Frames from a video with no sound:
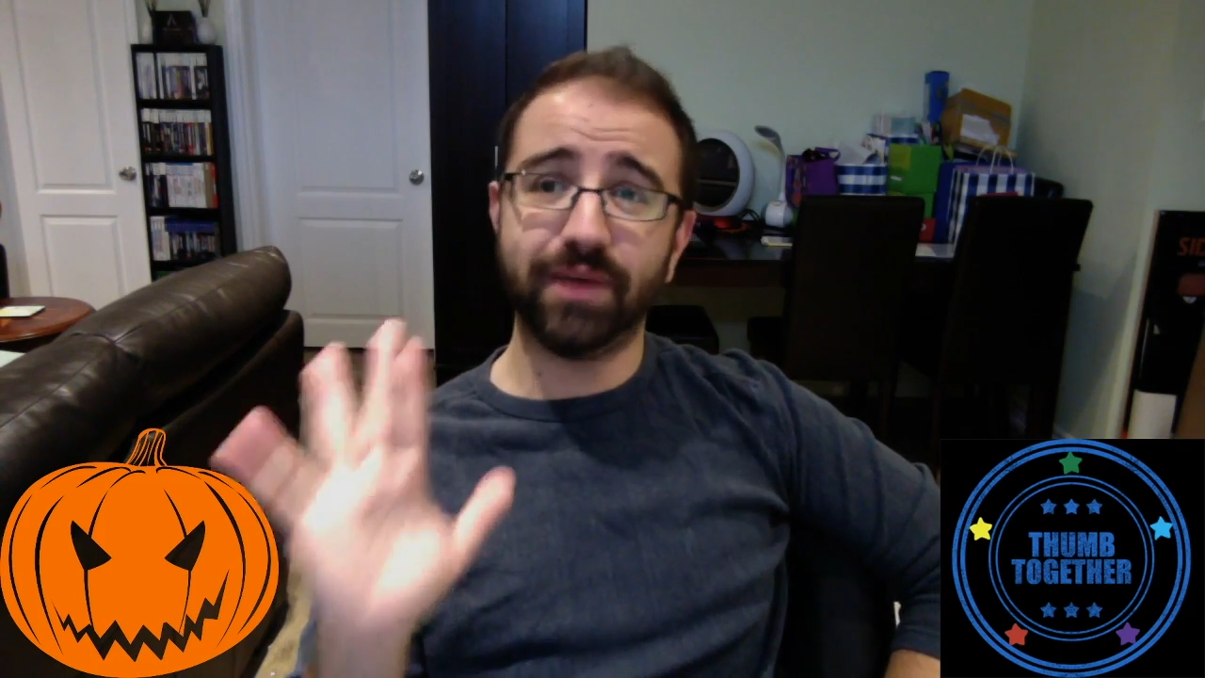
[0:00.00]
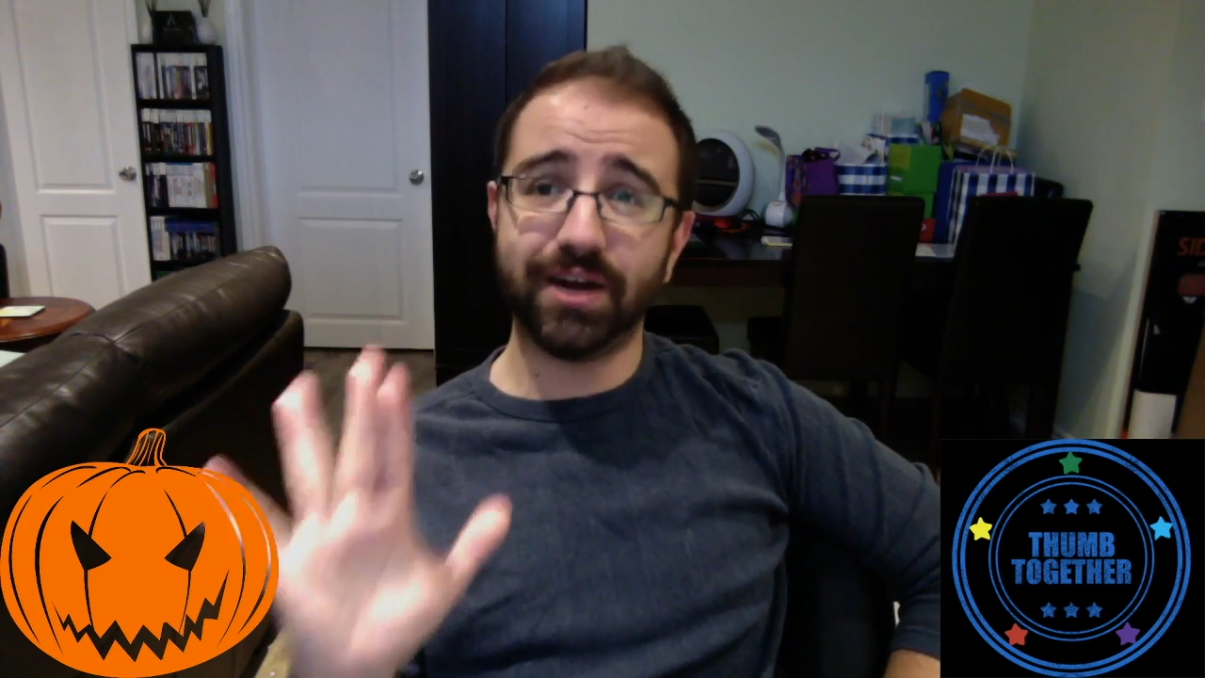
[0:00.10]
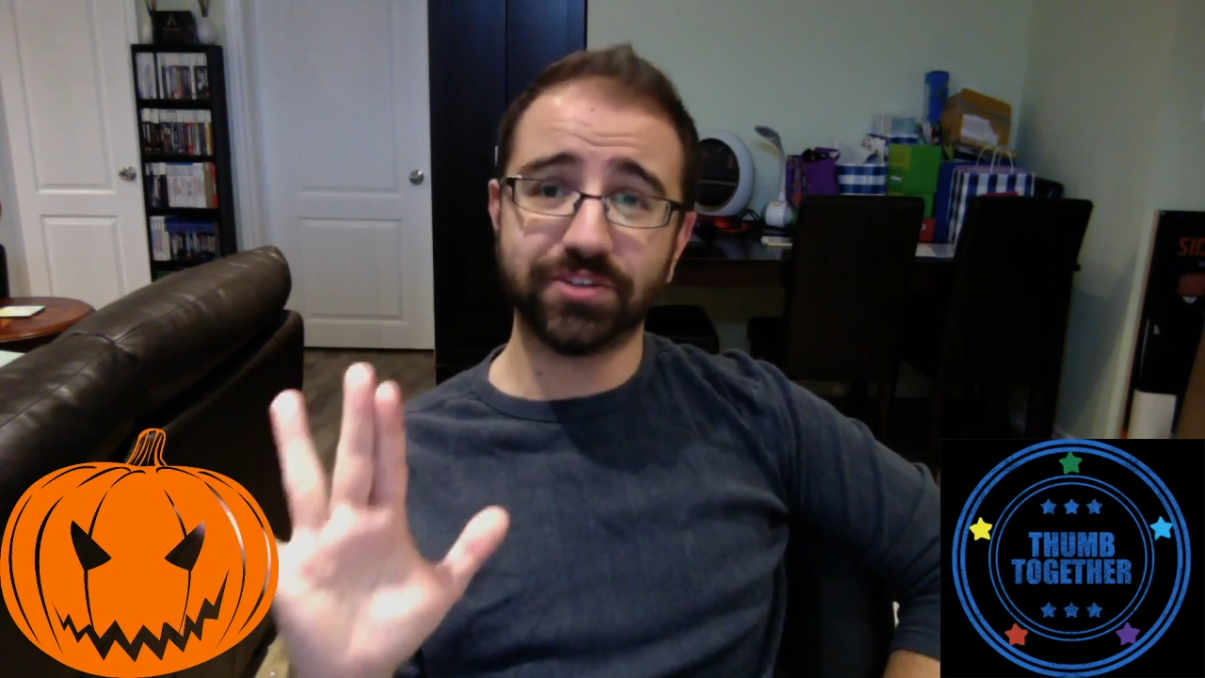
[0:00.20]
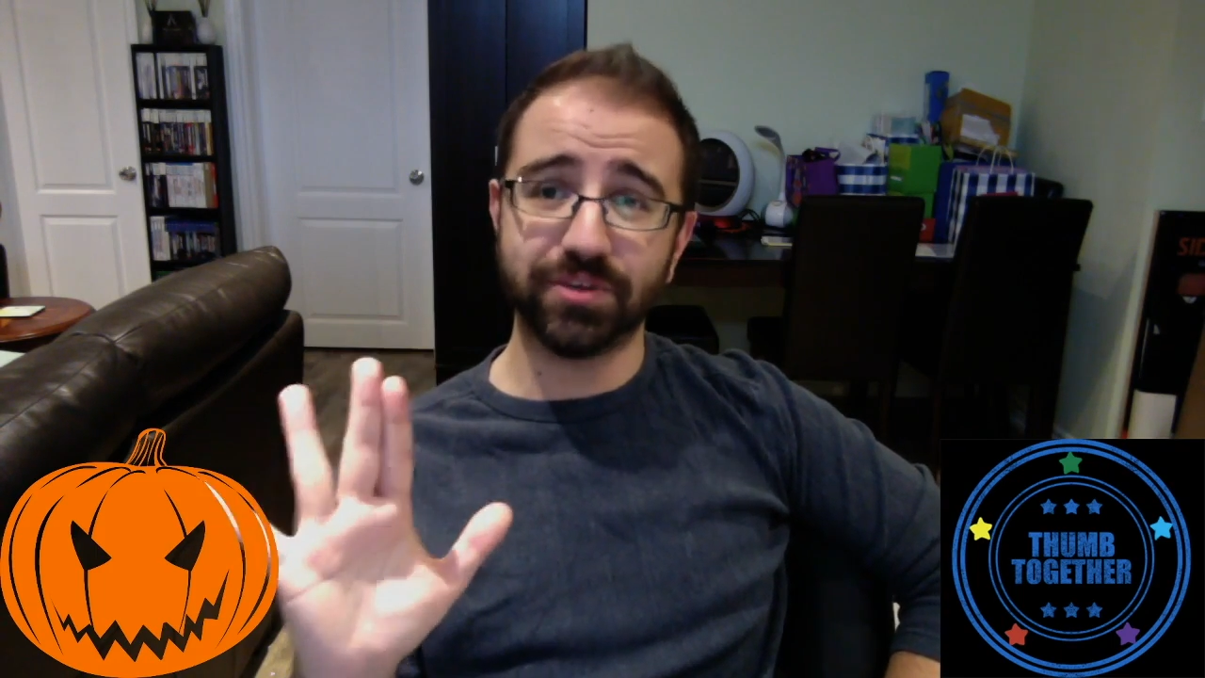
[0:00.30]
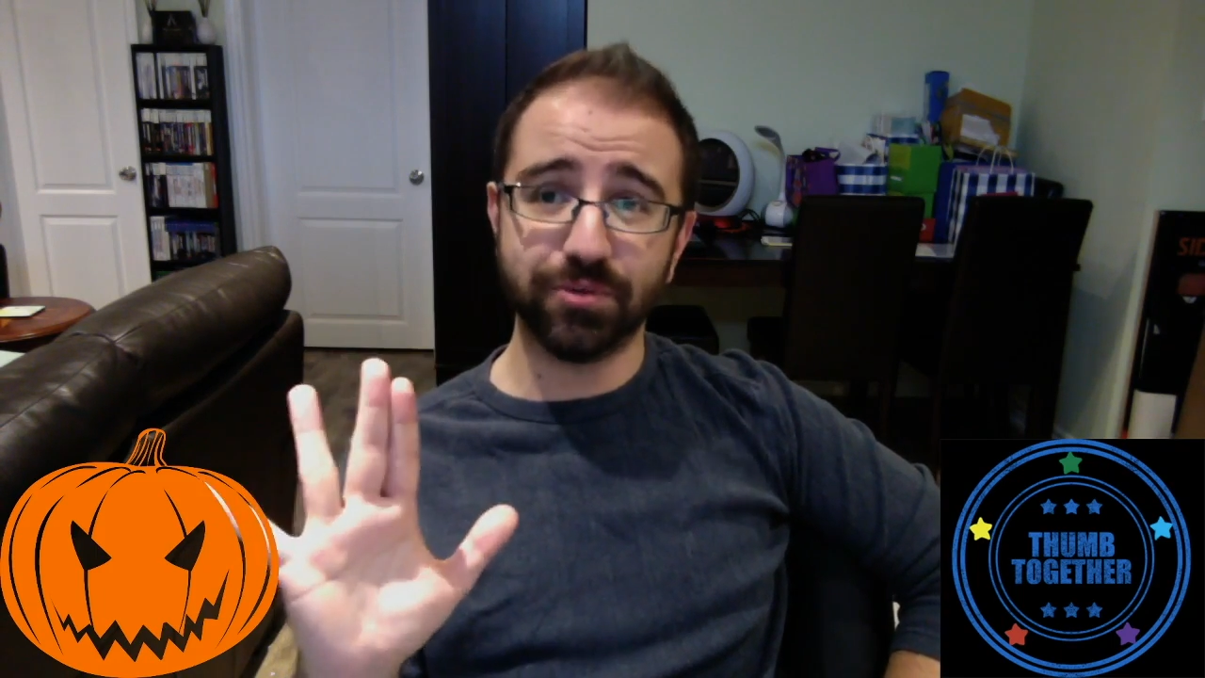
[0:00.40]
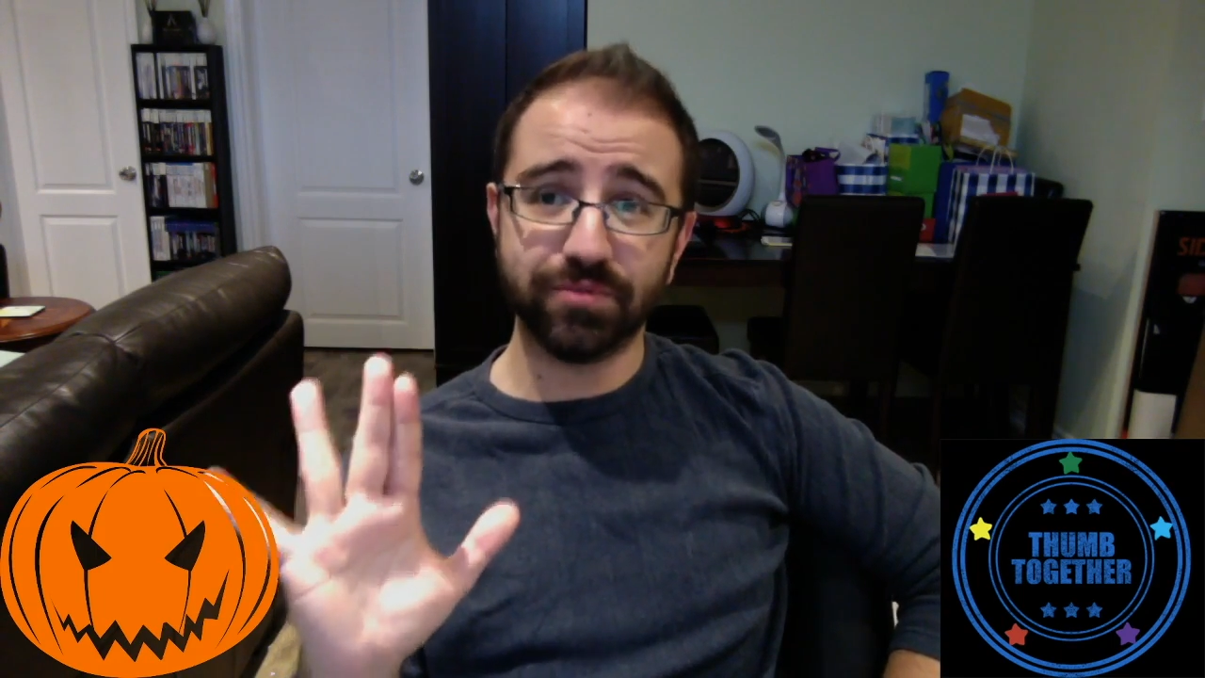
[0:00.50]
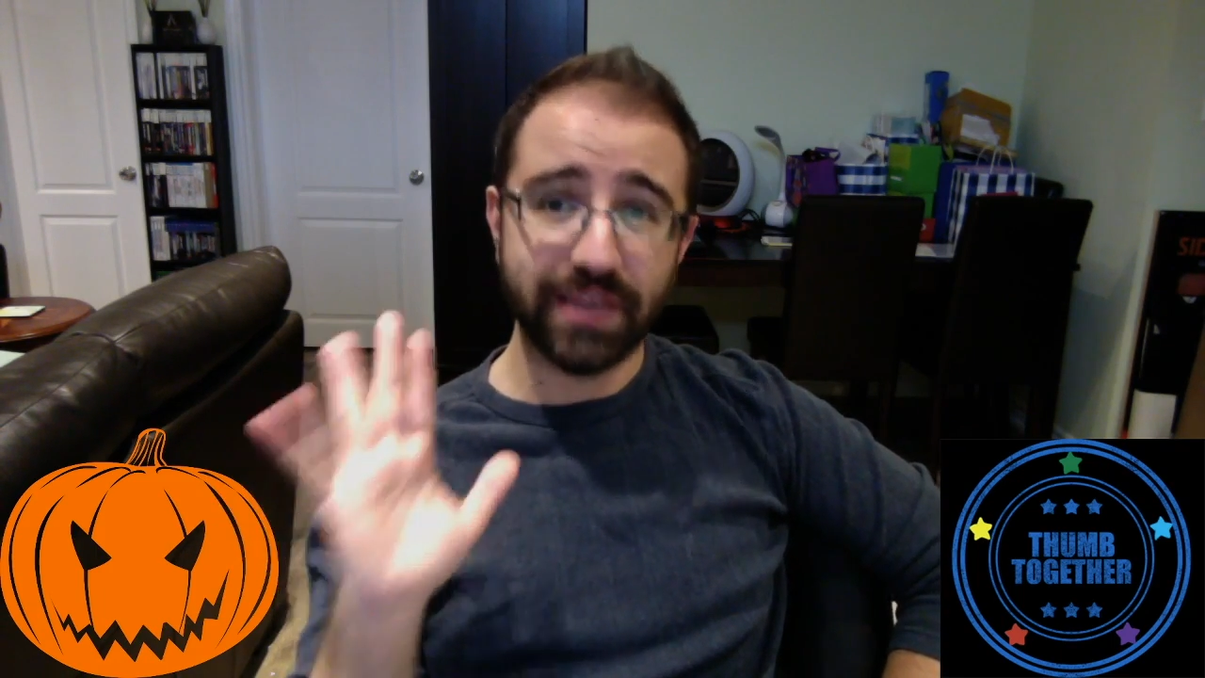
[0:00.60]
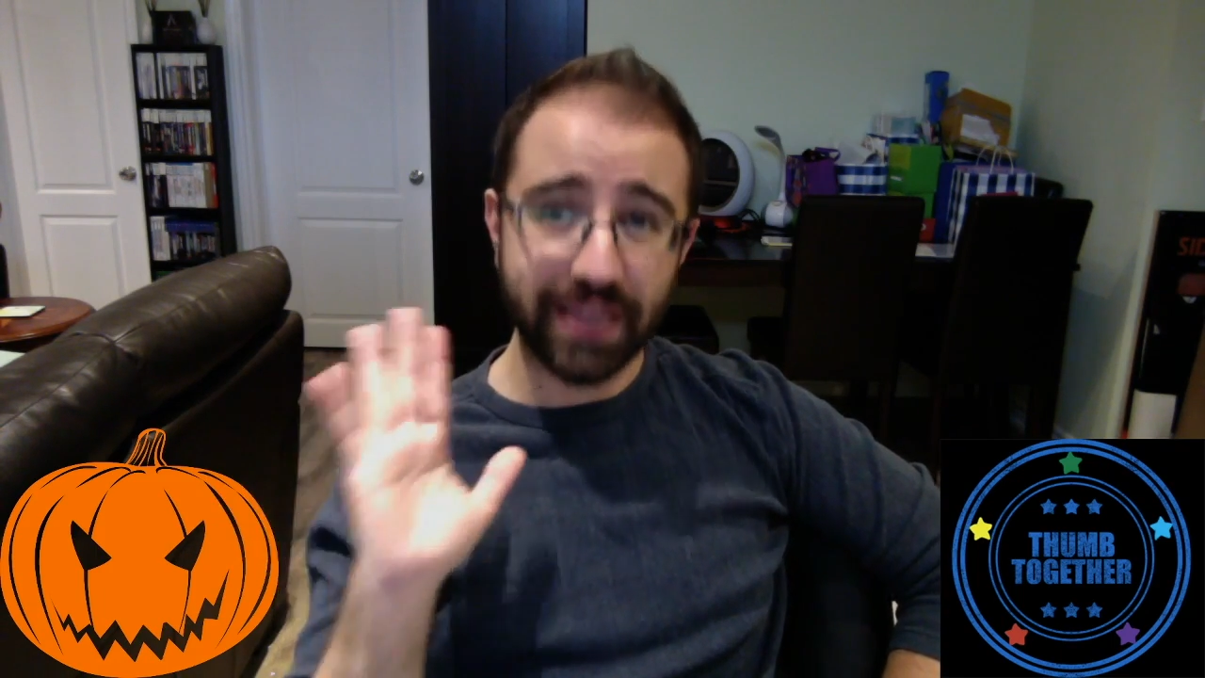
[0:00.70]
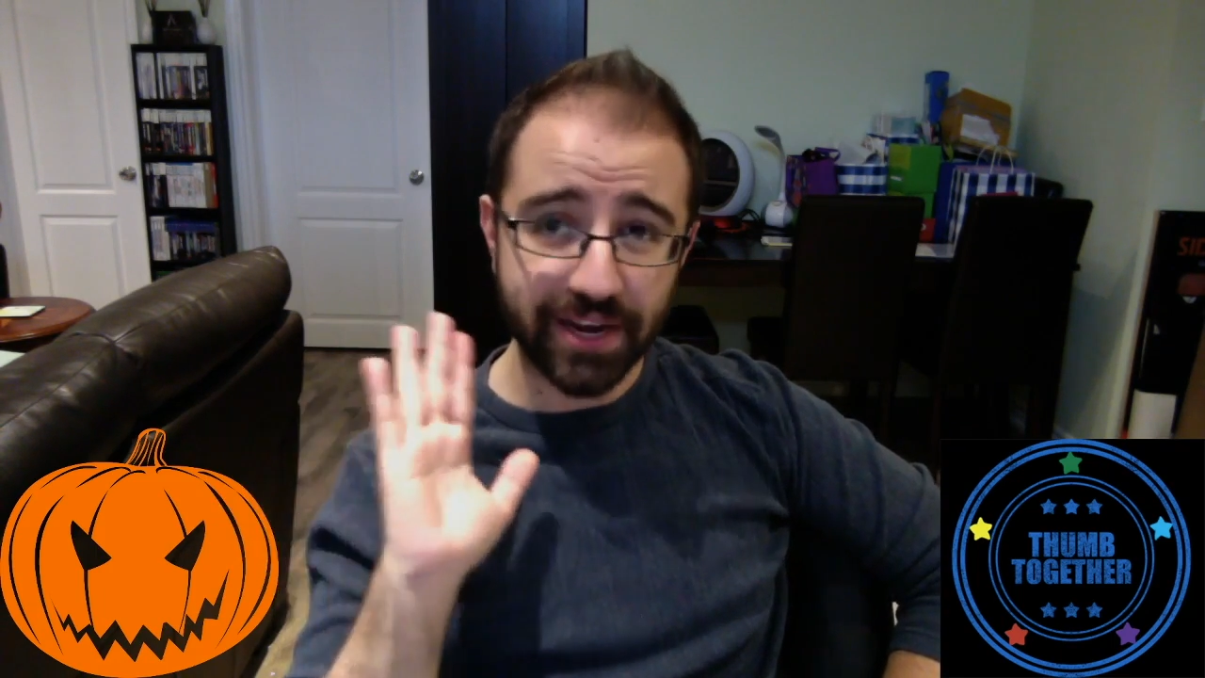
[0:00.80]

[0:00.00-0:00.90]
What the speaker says: monster movie